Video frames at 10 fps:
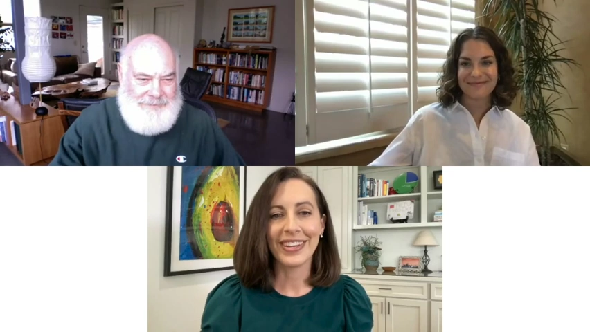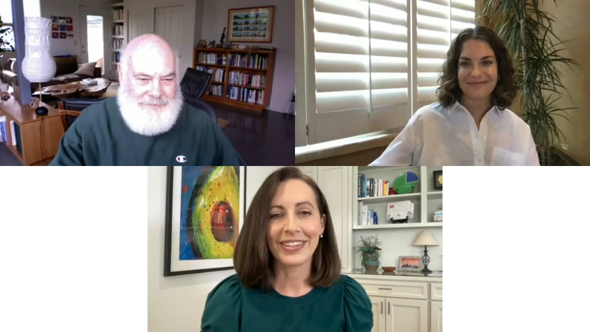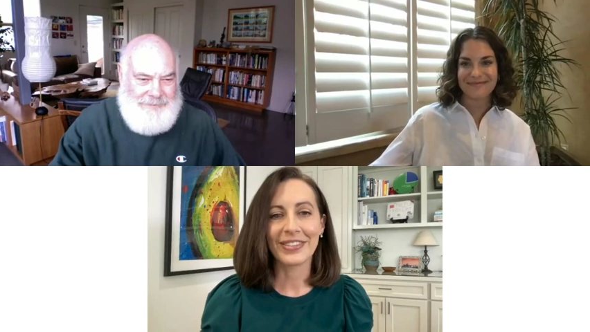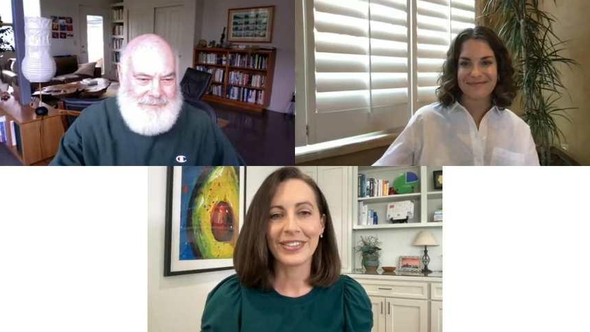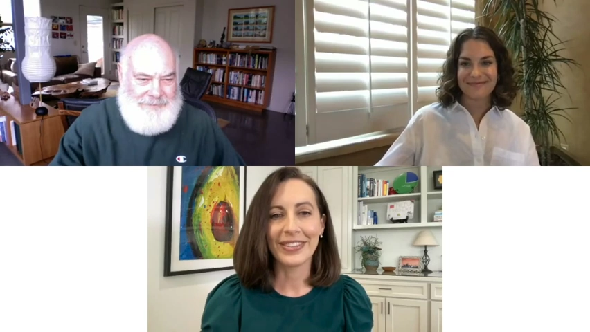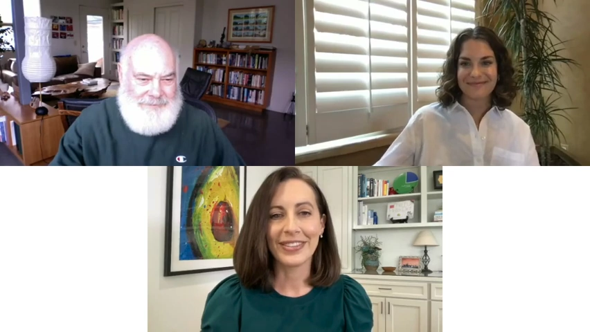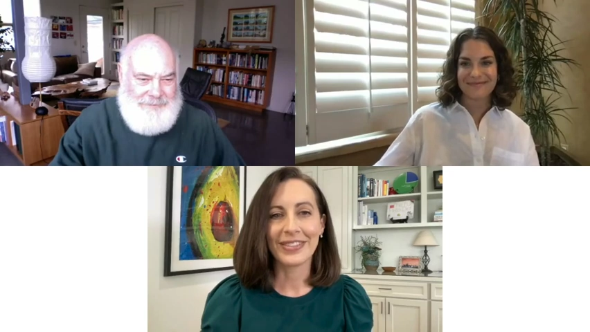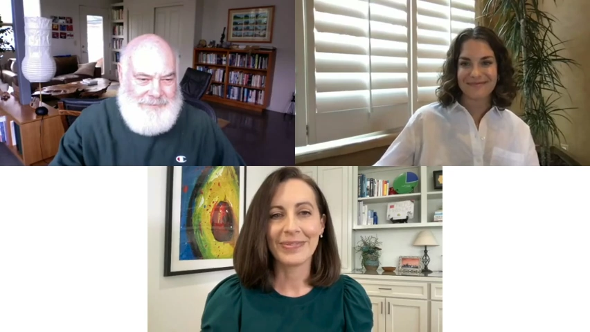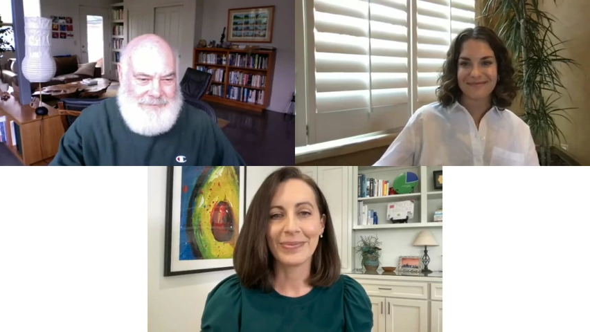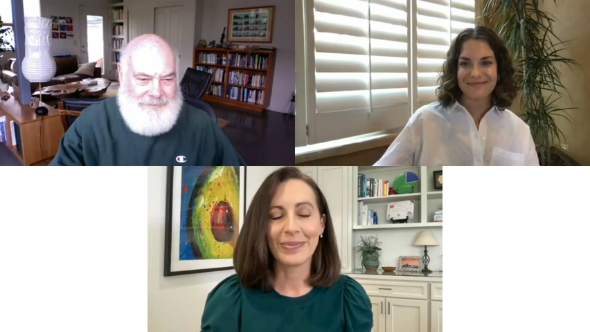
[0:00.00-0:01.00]
Speaker 1: Excellent.
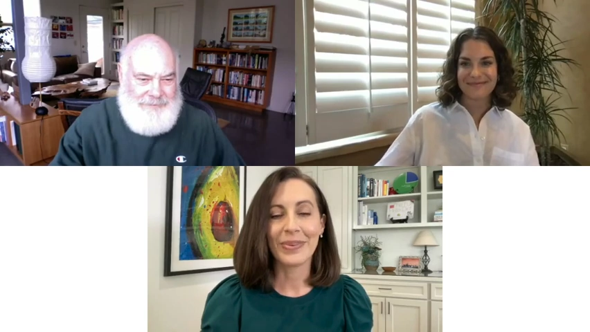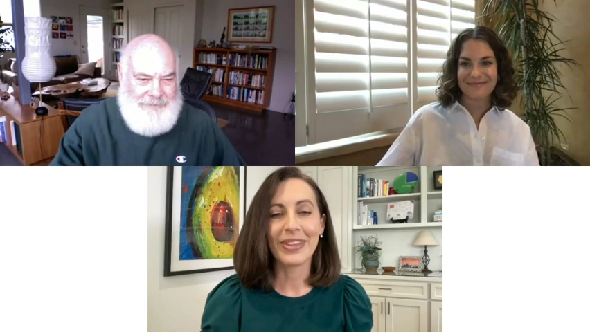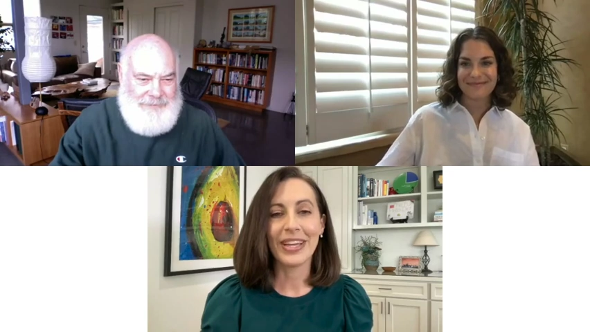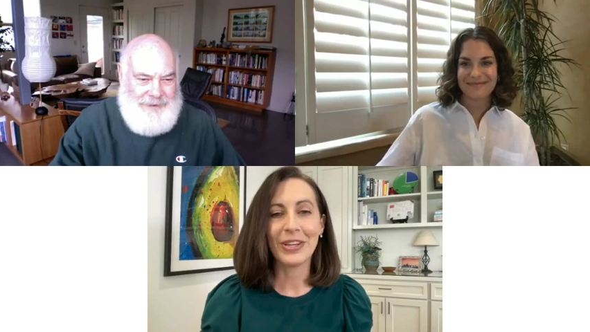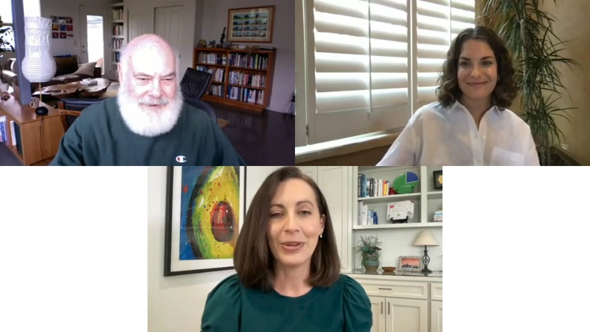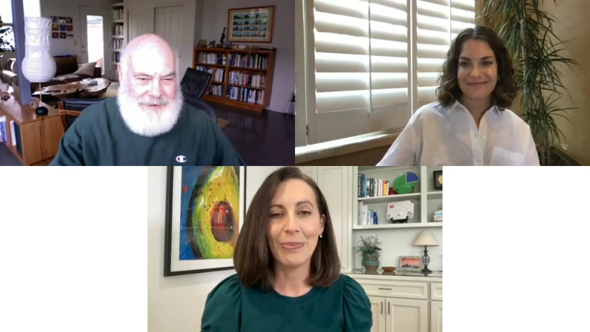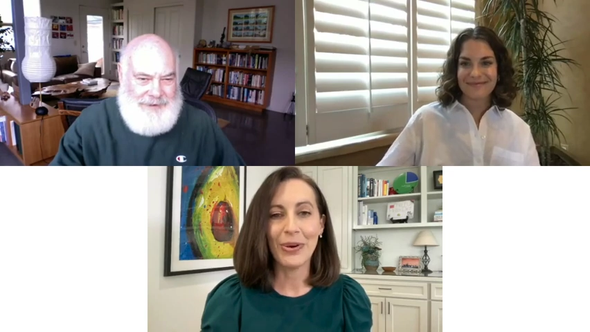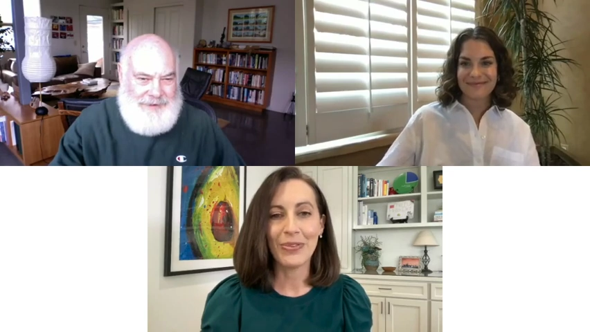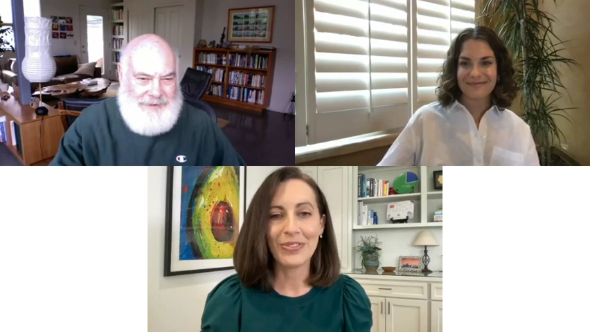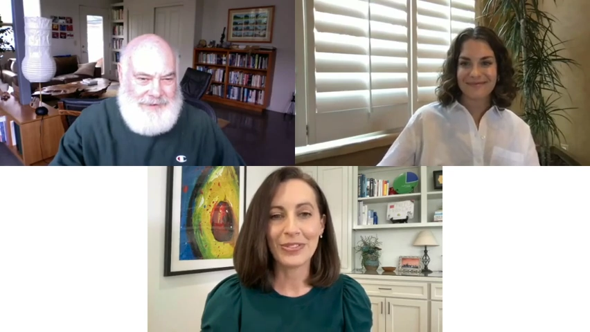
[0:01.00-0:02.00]
Well, thank you
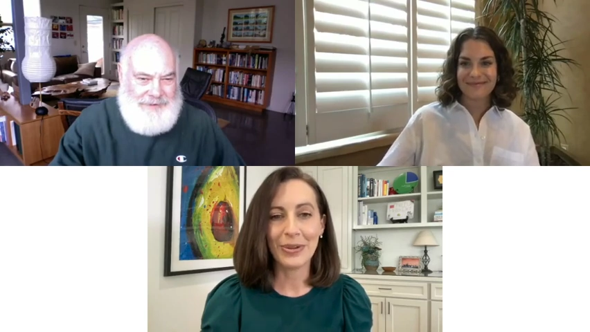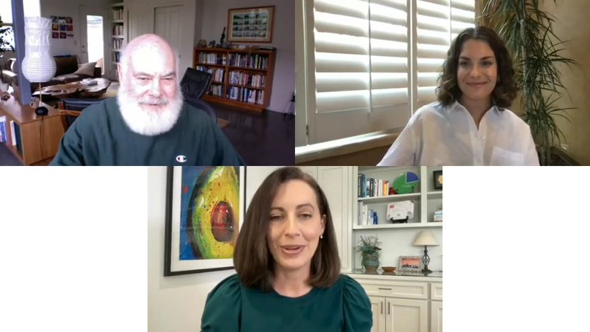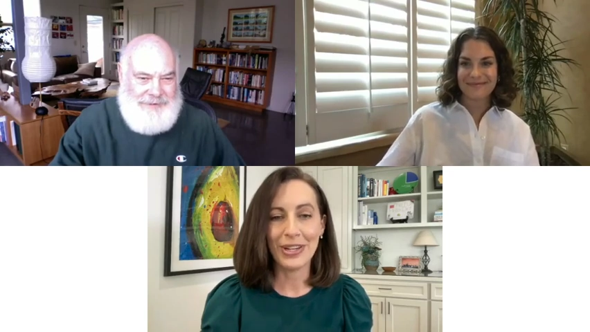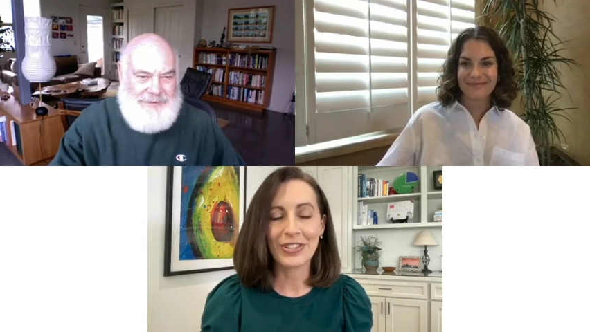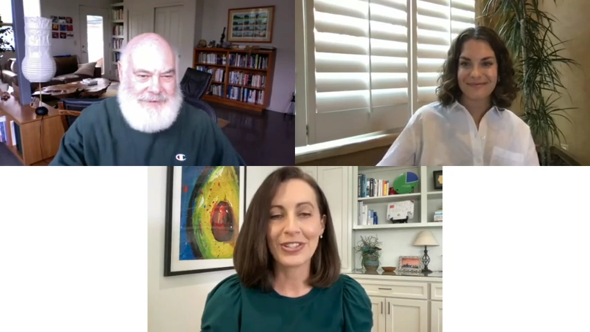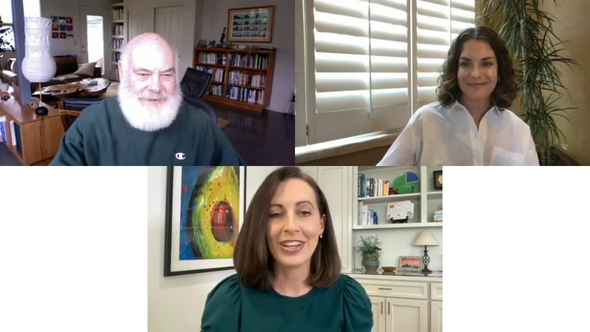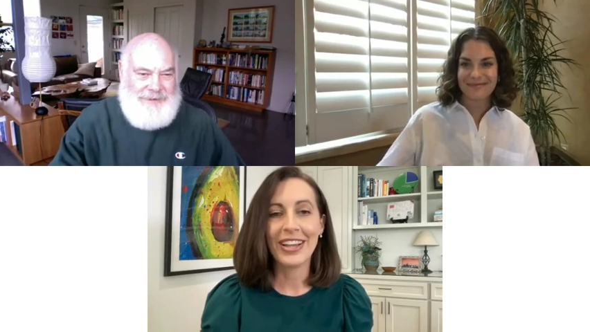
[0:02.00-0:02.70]
both so much.